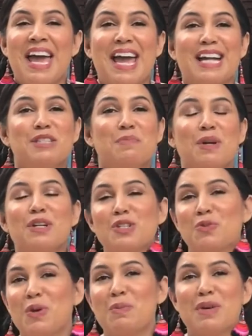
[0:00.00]
It's
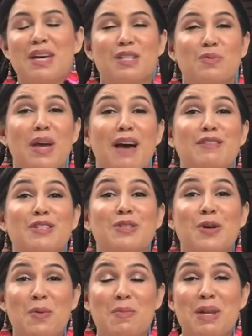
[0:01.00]
bittersweet because we have
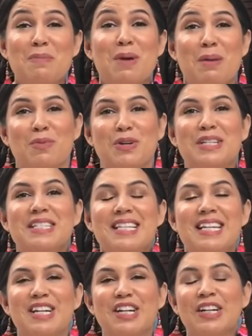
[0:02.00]
so many memories
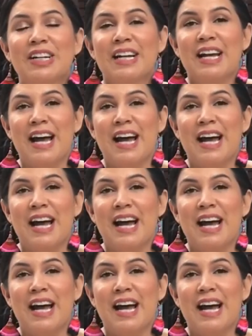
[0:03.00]
here.